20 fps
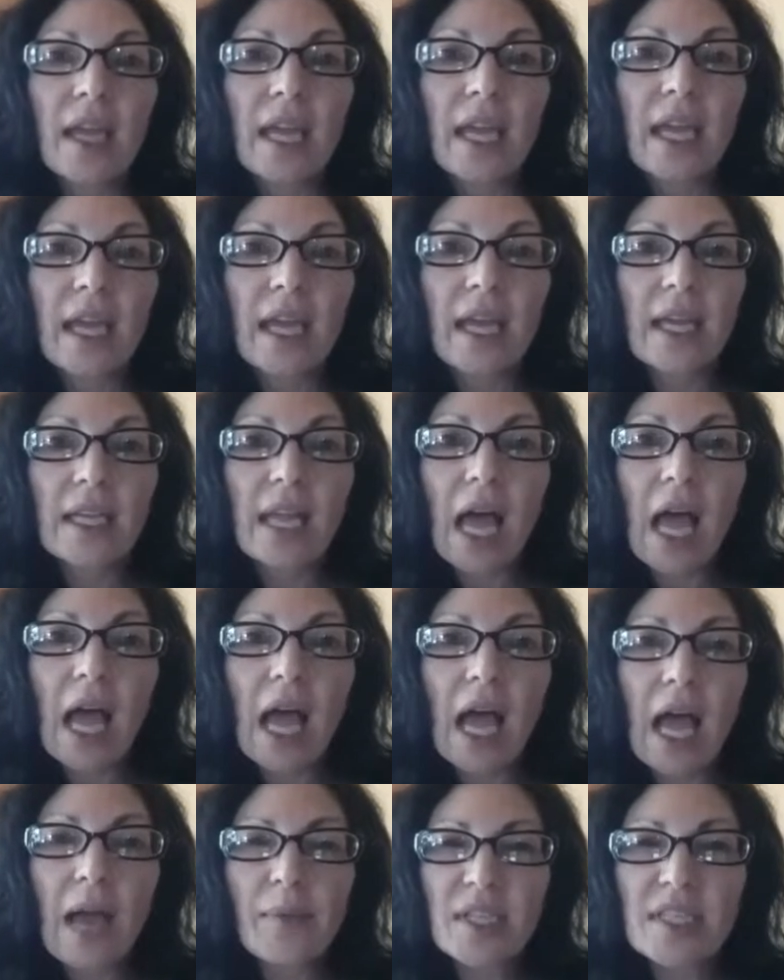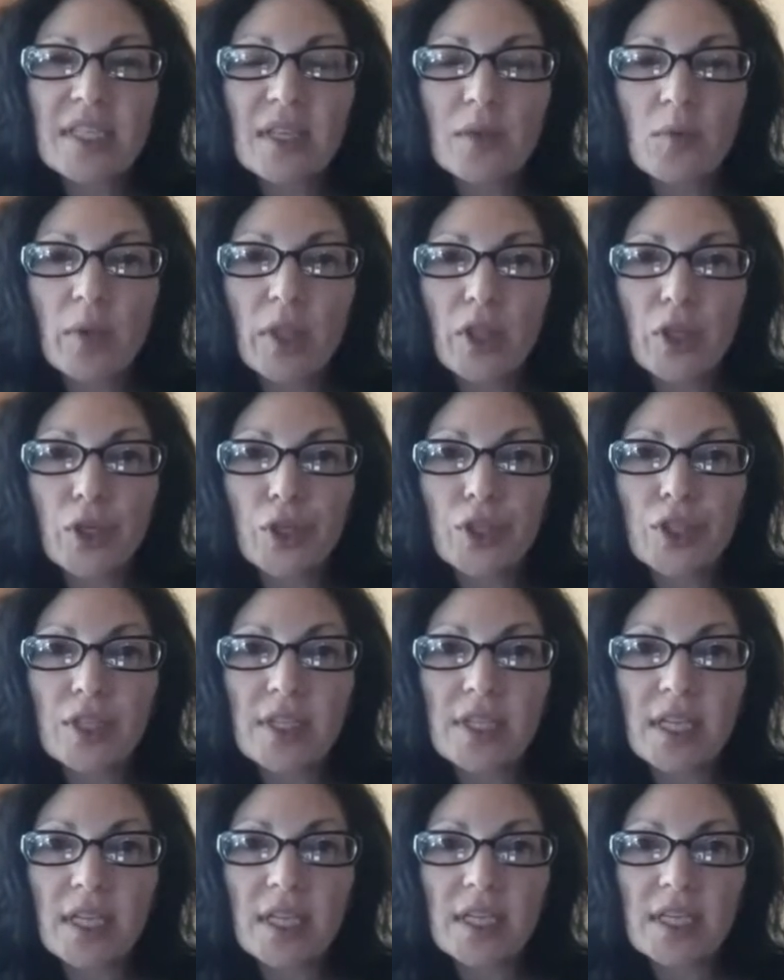and I'm going to see what
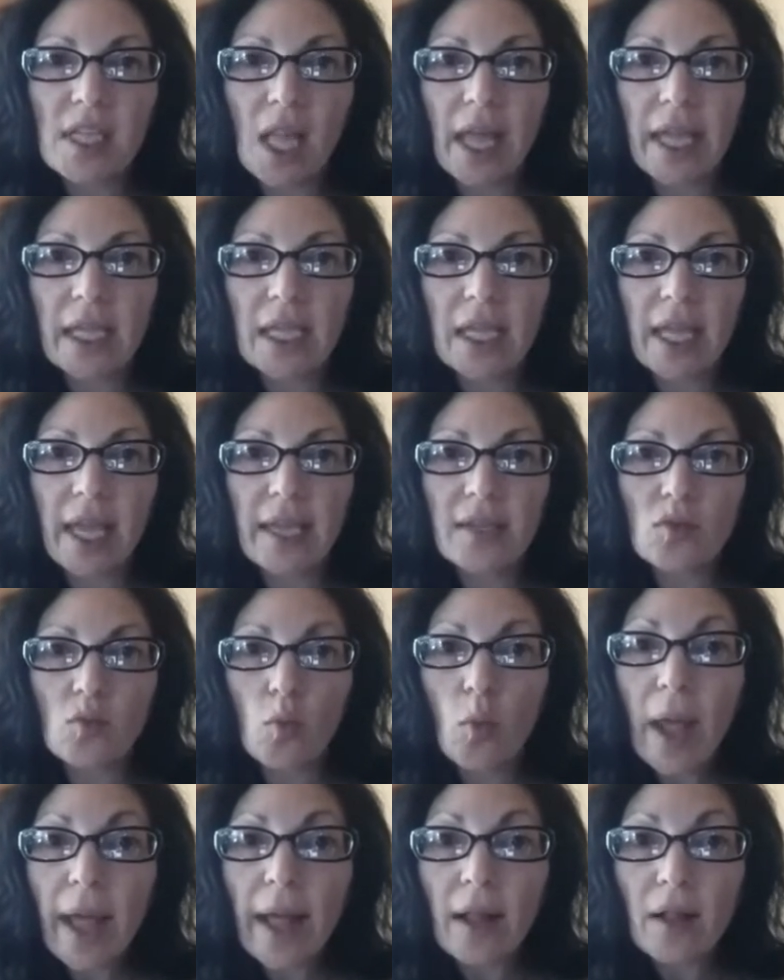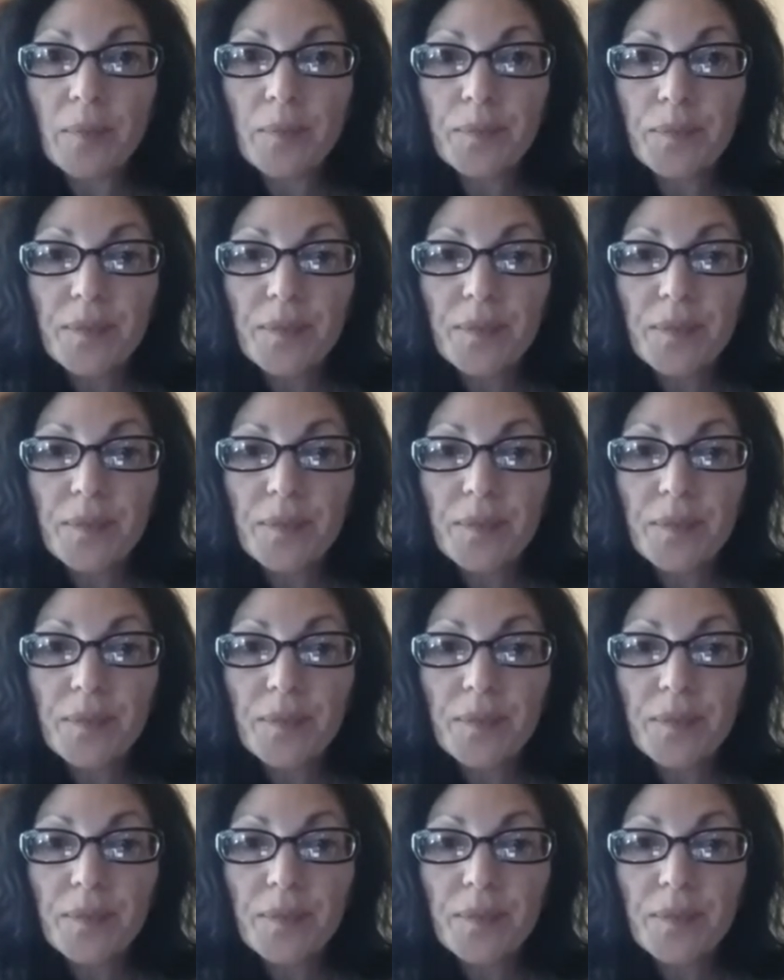theirs is like as well.